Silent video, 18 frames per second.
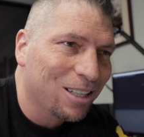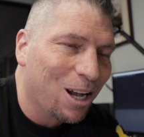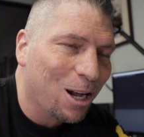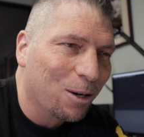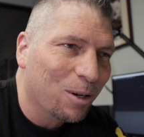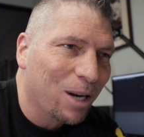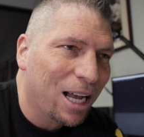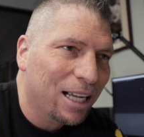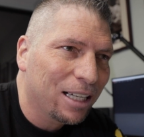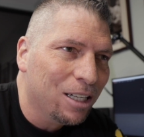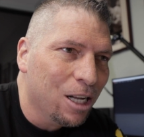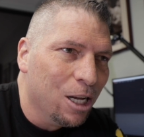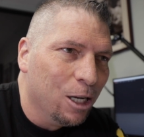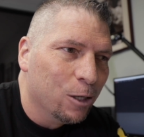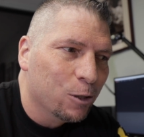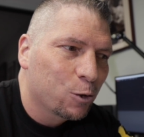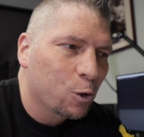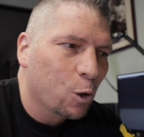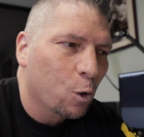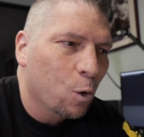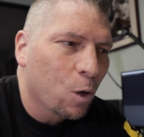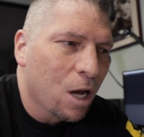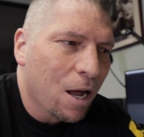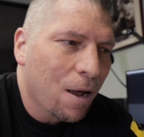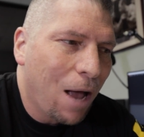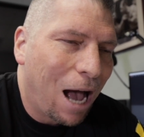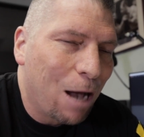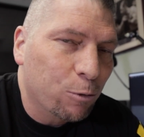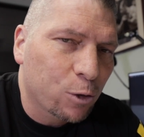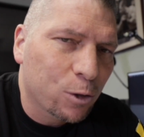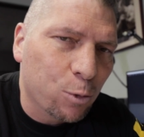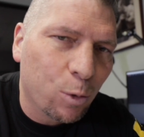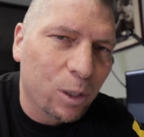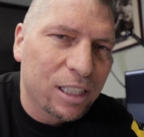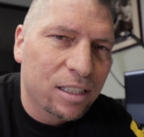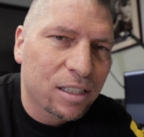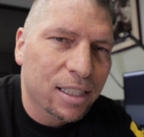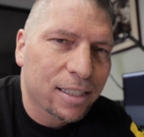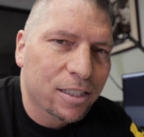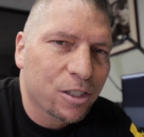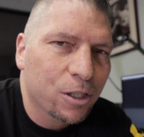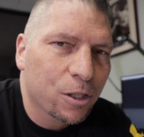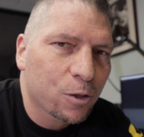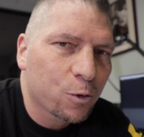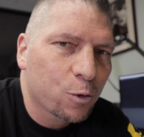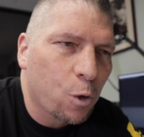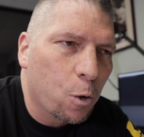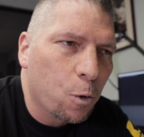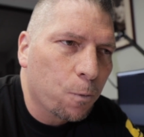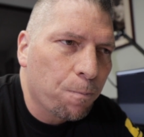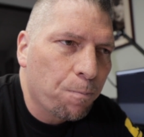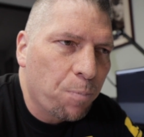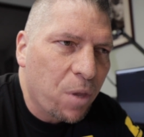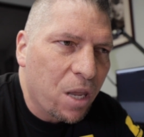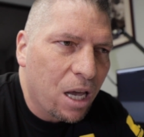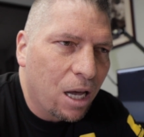All right. So I was twenty-six years old.